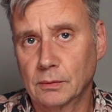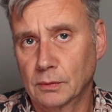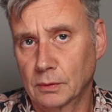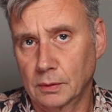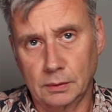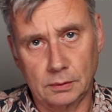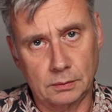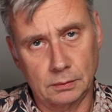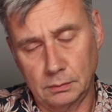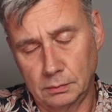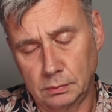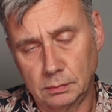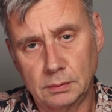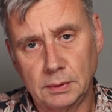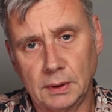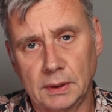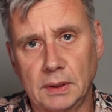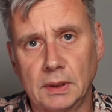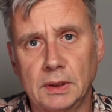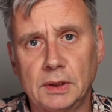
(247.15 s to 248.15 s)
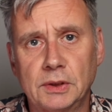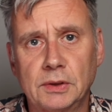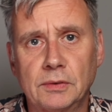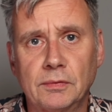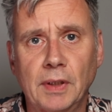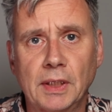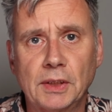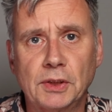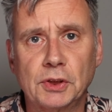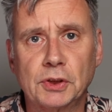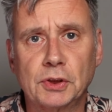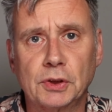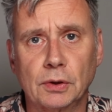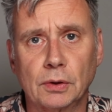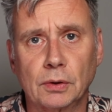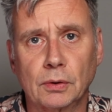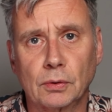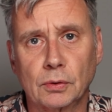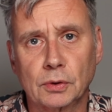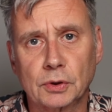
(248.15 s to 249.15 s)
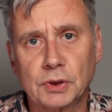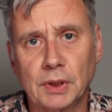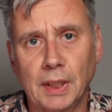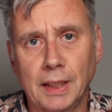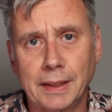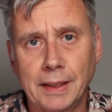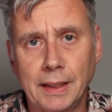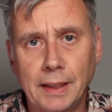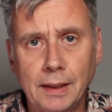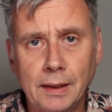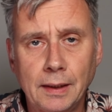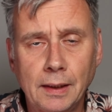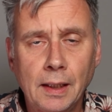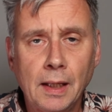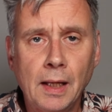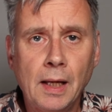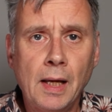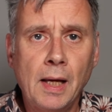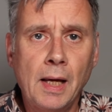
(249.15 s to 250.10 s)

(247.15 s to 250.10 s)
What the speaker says: or to at least register or sign in.